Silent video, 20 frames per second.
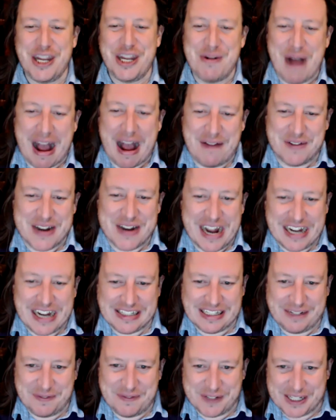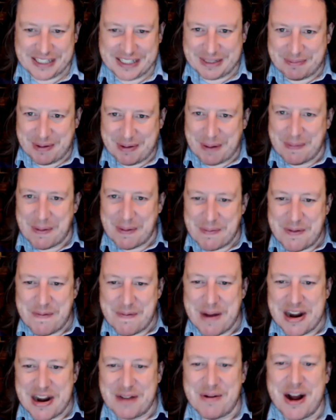you haven't actually fixed the problem you've
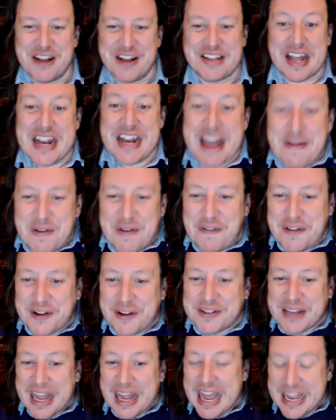made it worse they never feel